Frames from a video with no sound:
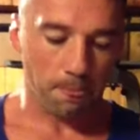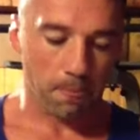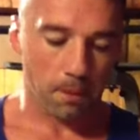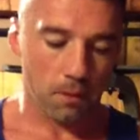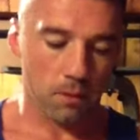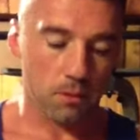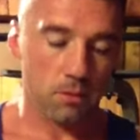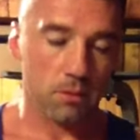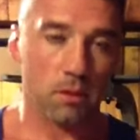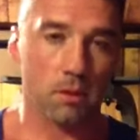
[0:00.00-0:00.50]

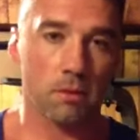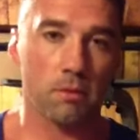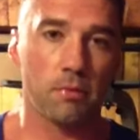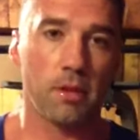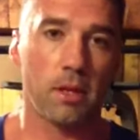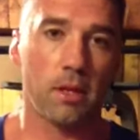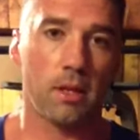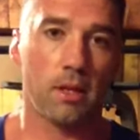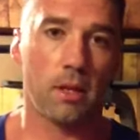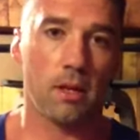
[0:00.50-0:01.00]
You'll start
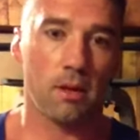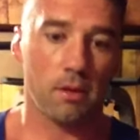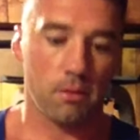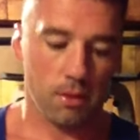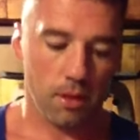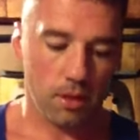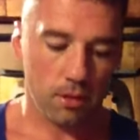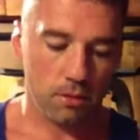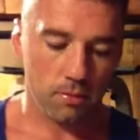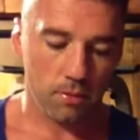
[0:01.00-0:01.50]
feeling it on
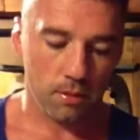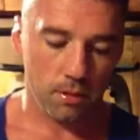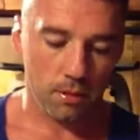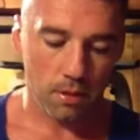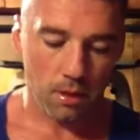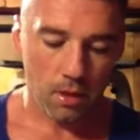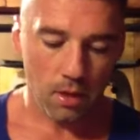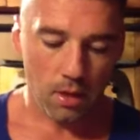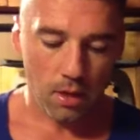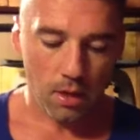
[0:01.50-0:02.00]
this one.
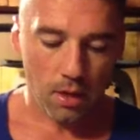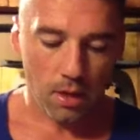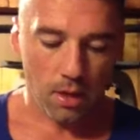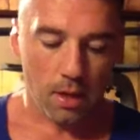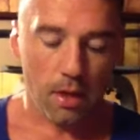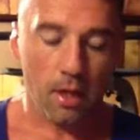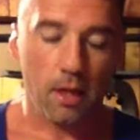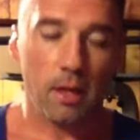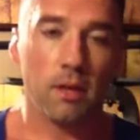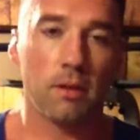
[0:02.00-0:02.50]

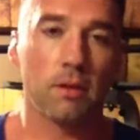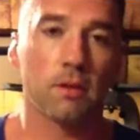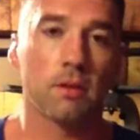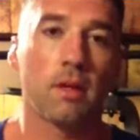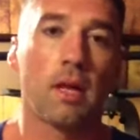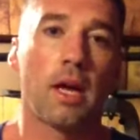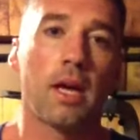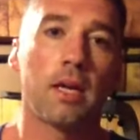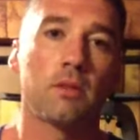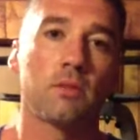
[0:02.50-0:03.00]
And then your
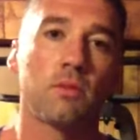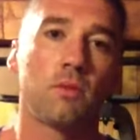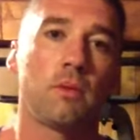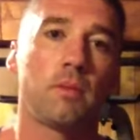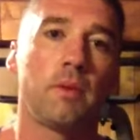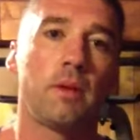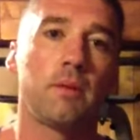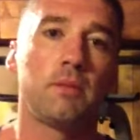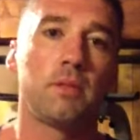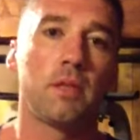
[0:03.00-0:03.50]
last
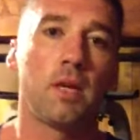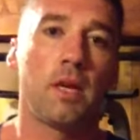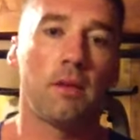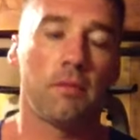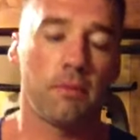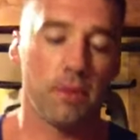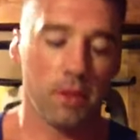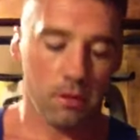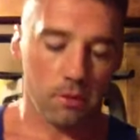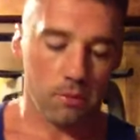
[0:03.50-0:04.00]
warm-up set,
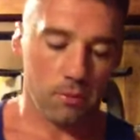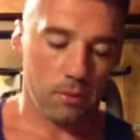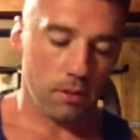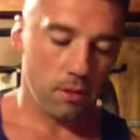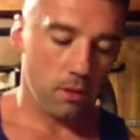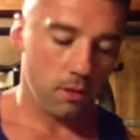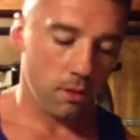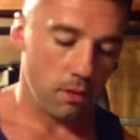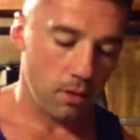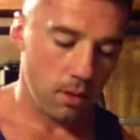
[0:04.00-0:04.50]
fifth
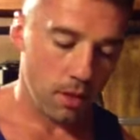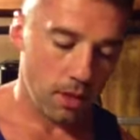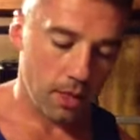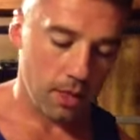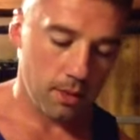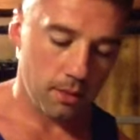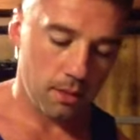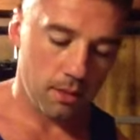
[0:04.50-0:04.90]
one, is